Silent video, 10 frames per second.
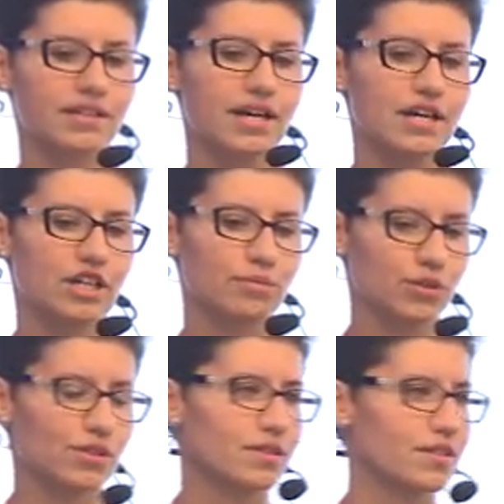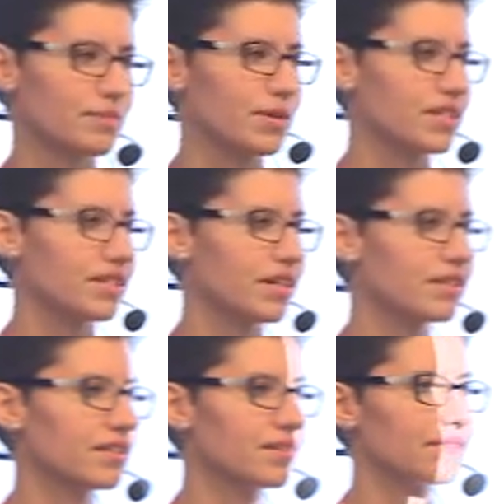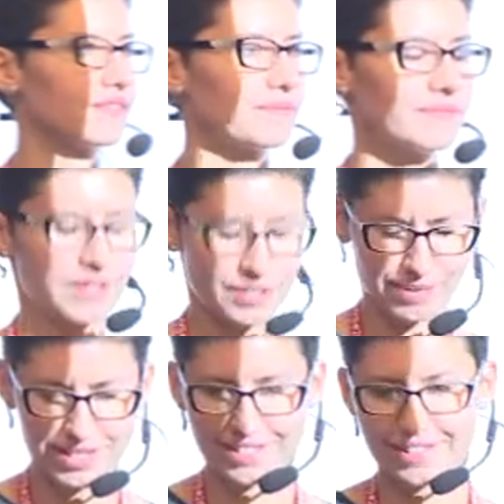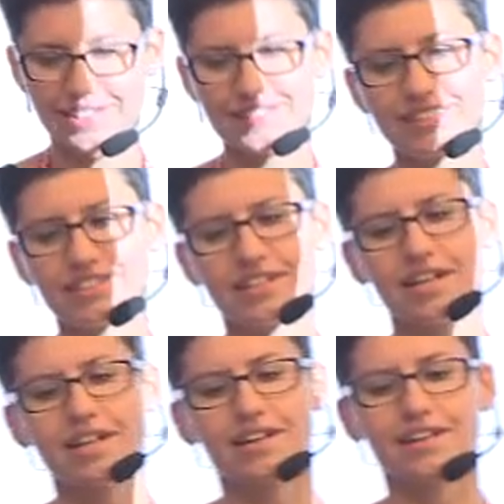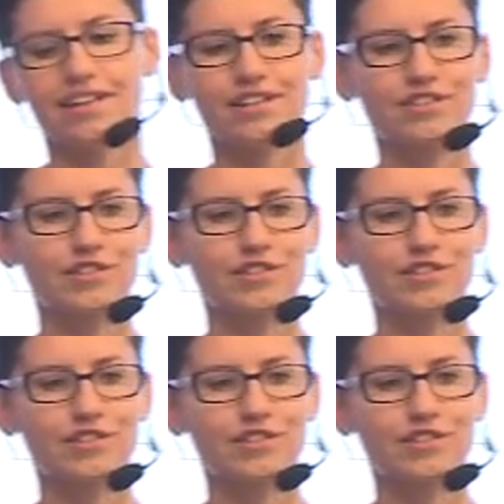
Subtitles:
it is essential to work with a database.